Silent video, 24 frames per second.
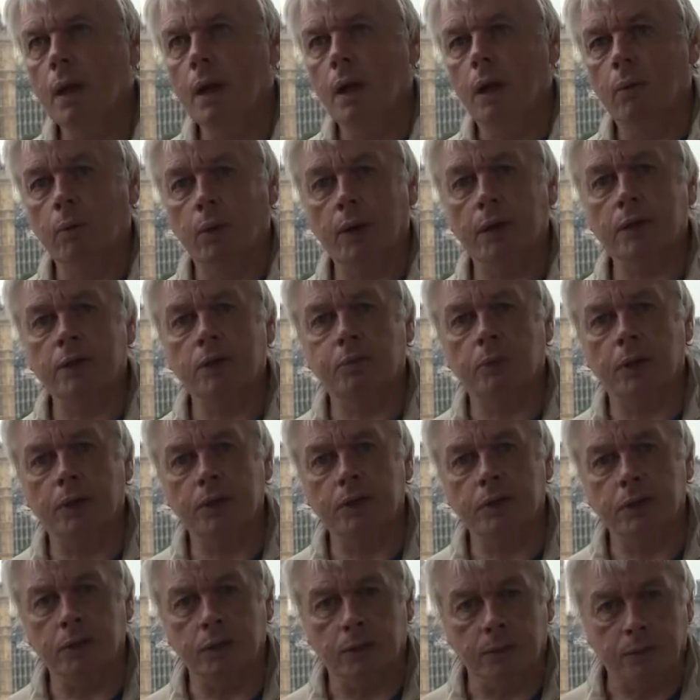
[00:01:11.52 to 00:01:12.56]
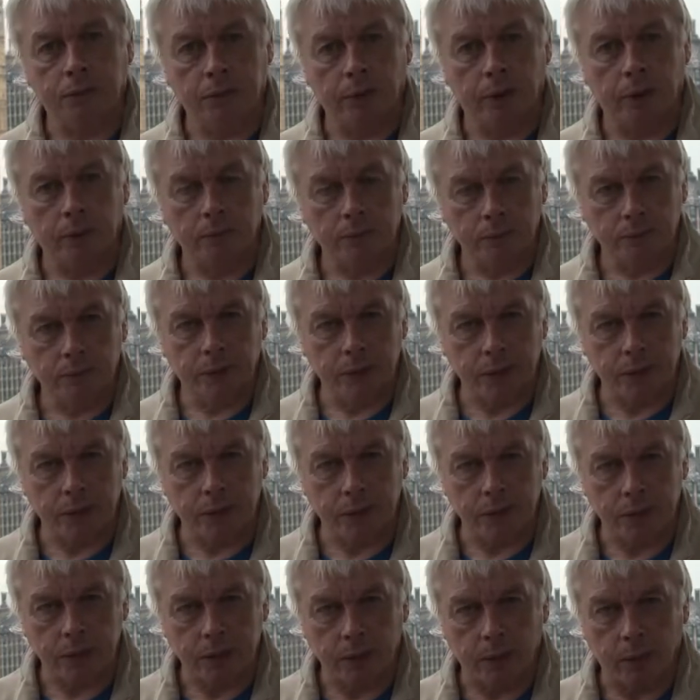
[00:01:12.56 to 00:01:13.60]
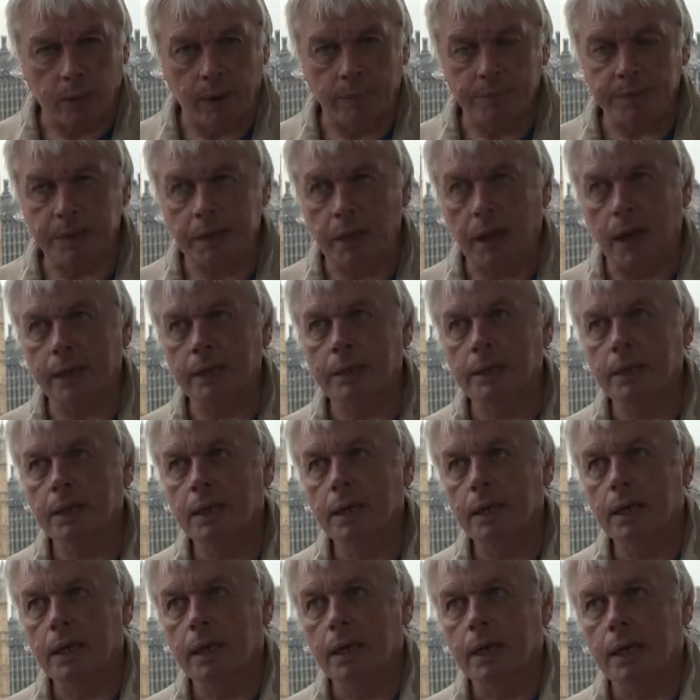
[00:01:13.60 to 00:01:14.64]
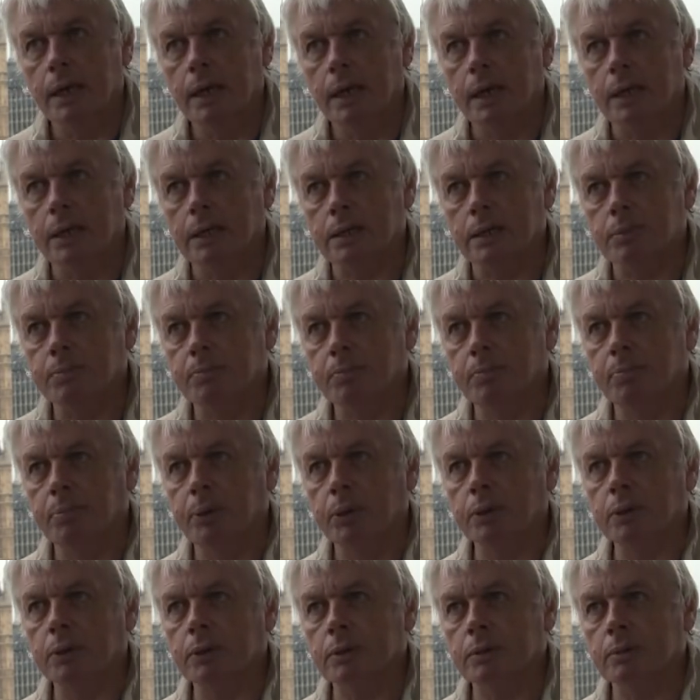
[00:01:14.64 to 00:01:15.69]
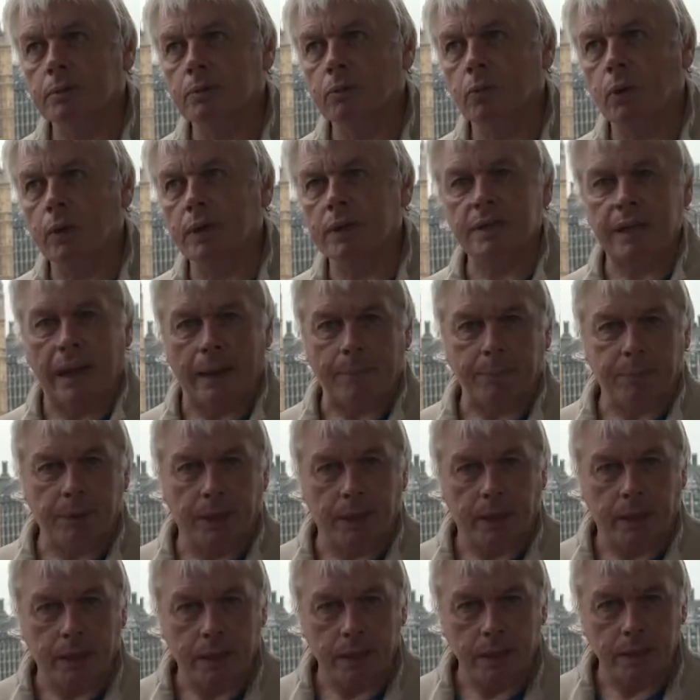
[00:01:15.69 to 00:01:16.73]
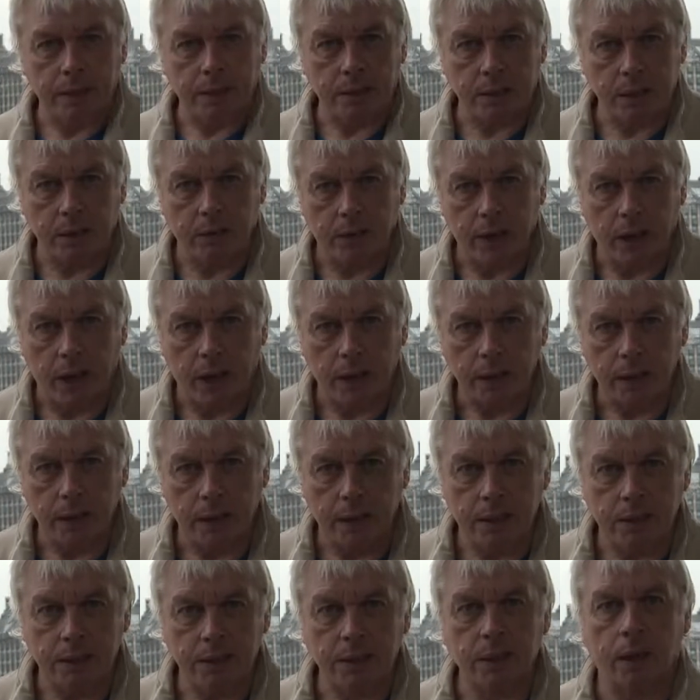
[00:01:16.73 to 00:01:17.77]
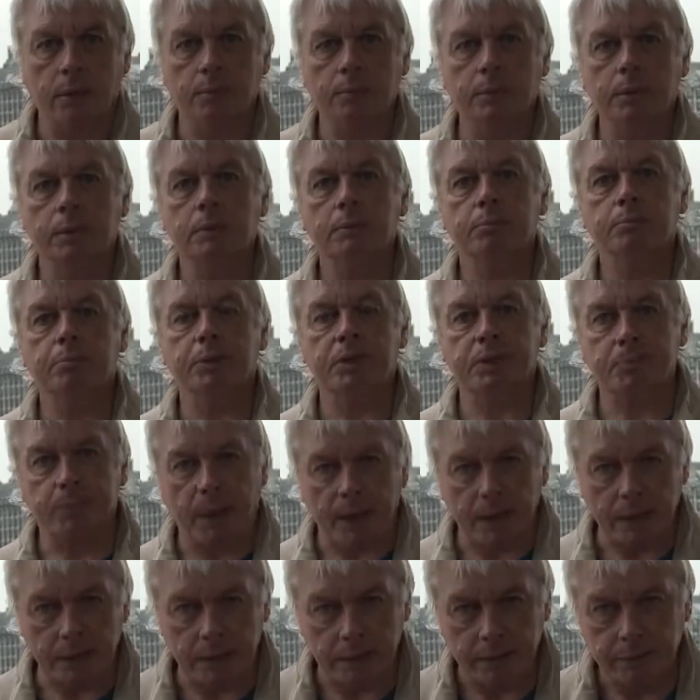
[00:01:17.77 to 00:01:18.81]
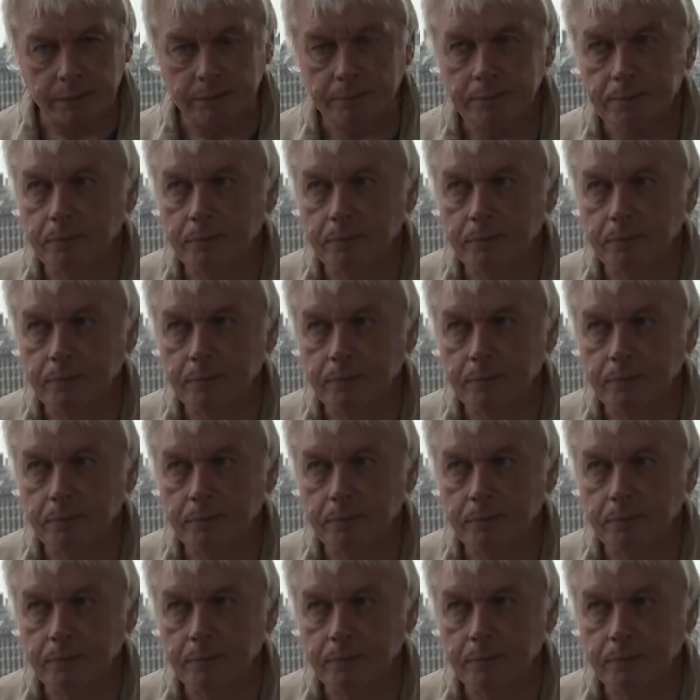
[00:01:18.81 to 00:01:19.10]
What I just want to do for visitors to the website is put what is happening in Syria in some perspective.